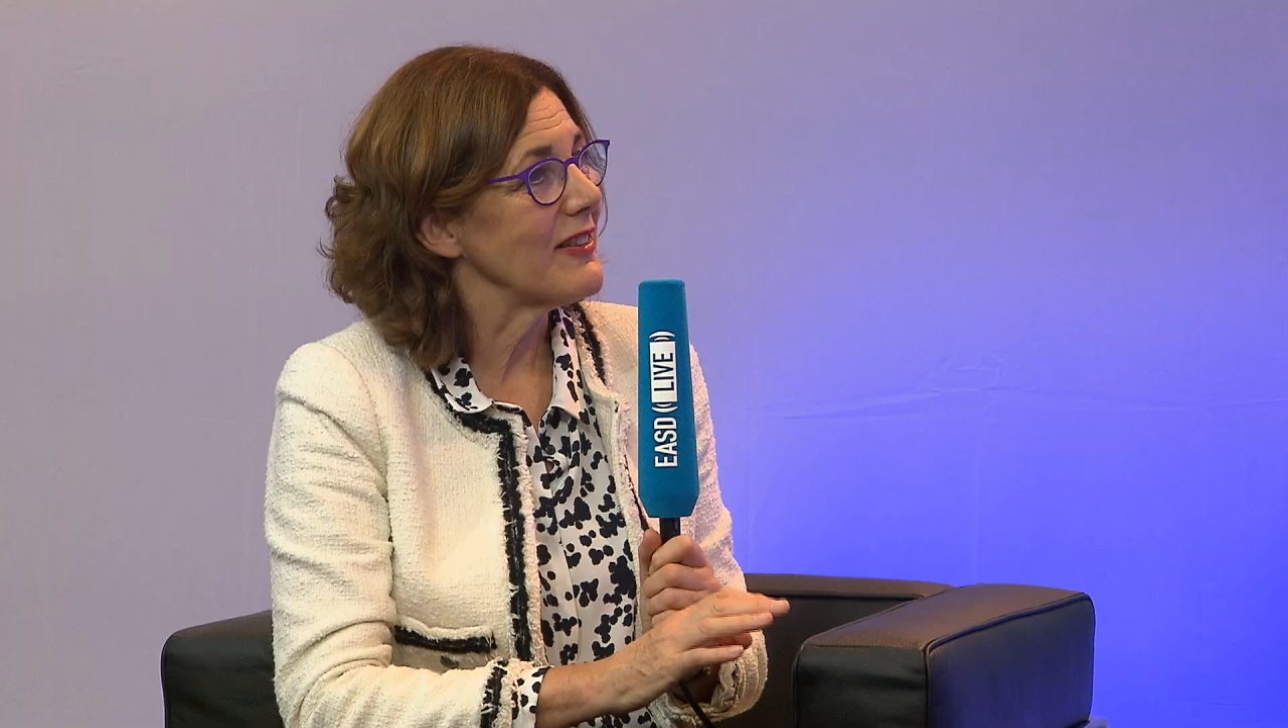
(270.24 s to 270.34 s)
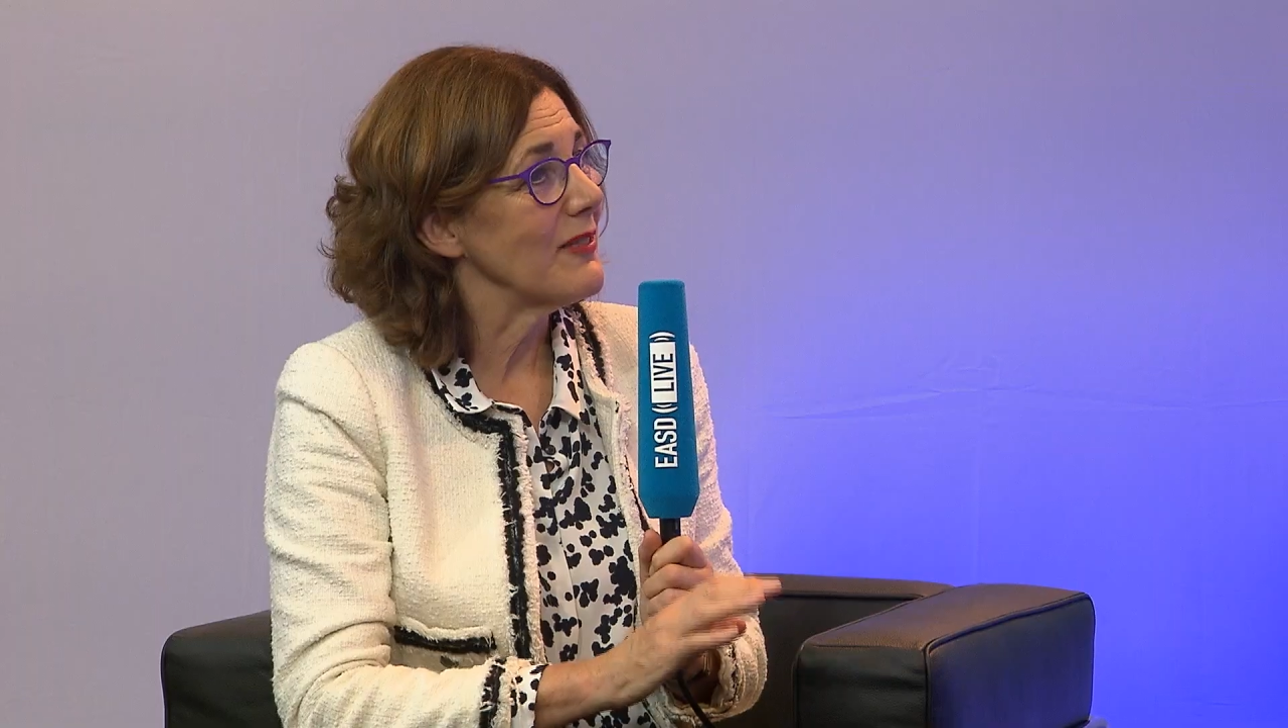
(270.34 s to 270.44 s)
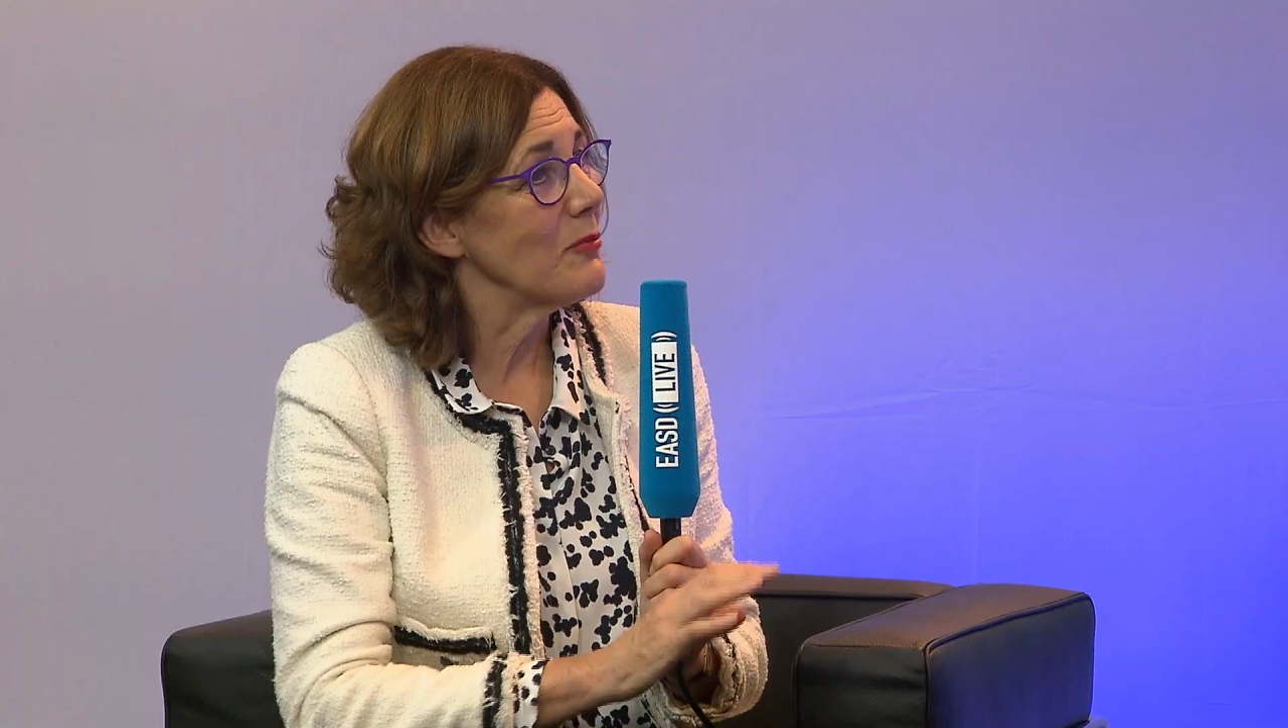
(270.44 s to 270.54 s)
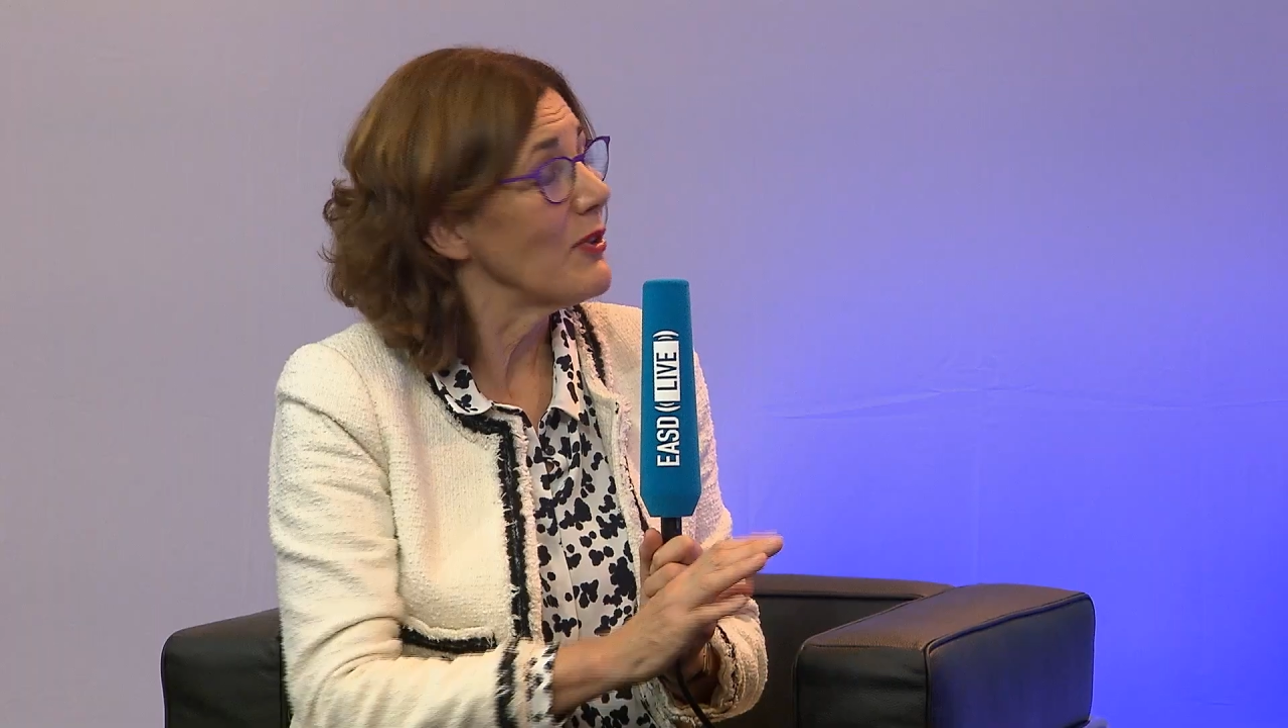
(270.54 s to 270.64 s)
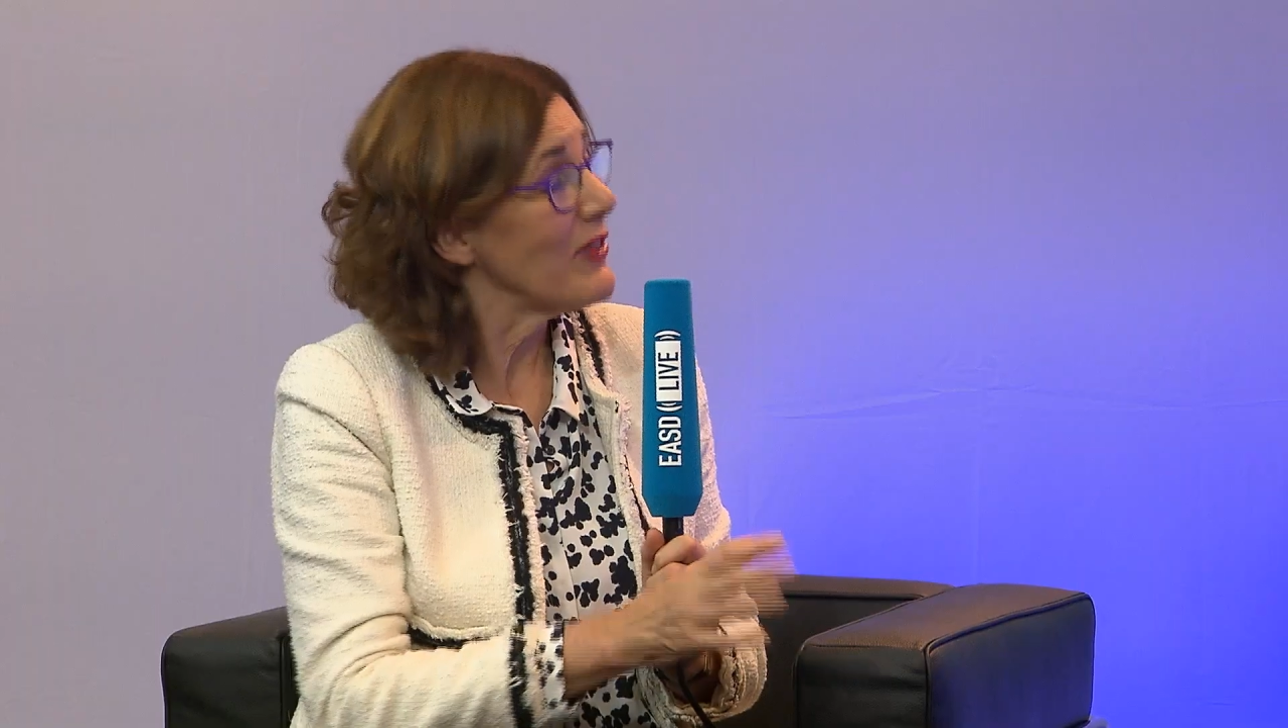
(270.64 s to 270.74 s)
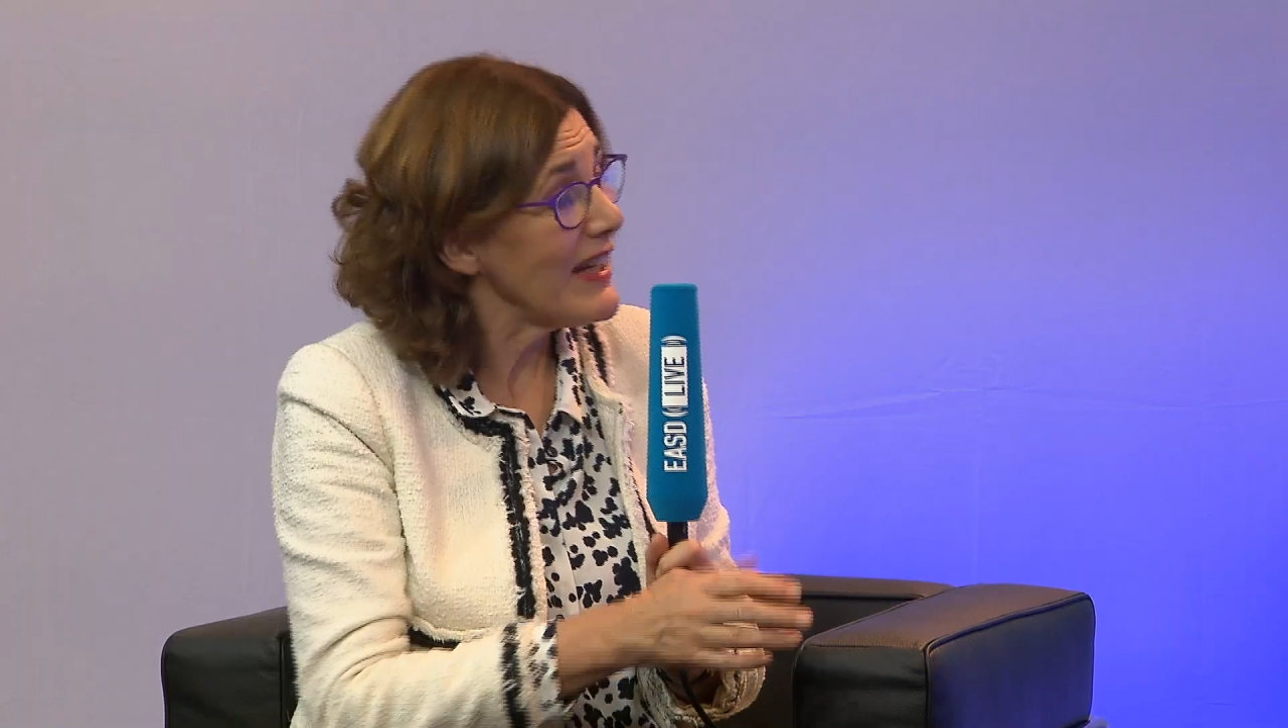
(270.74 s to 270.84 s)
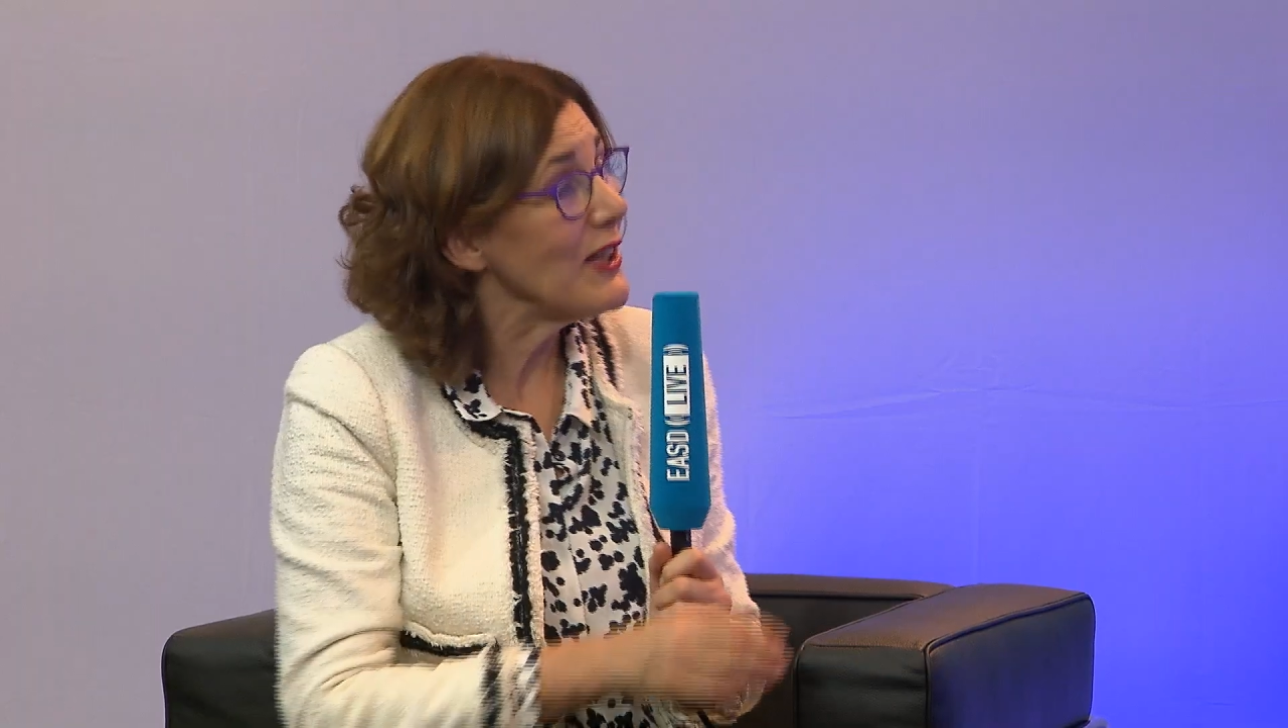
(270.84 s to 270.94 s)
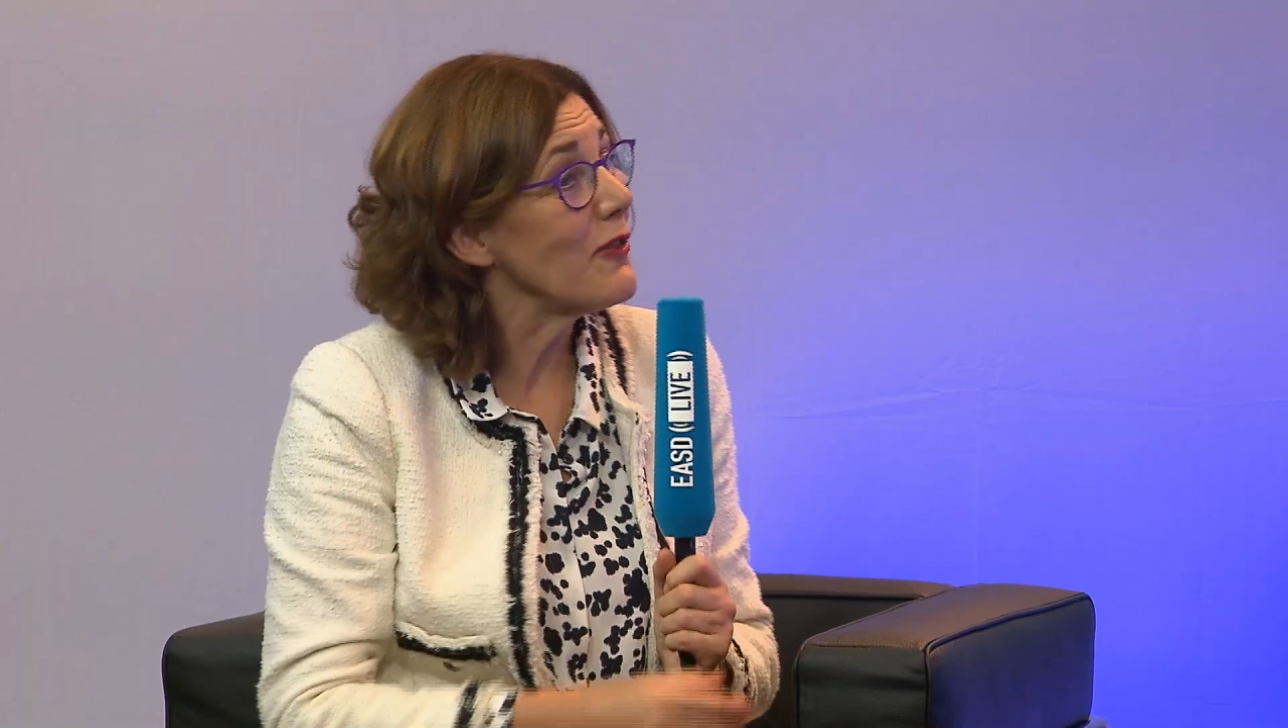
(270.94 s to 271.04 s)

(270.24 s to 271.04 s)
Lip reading: Well, thank you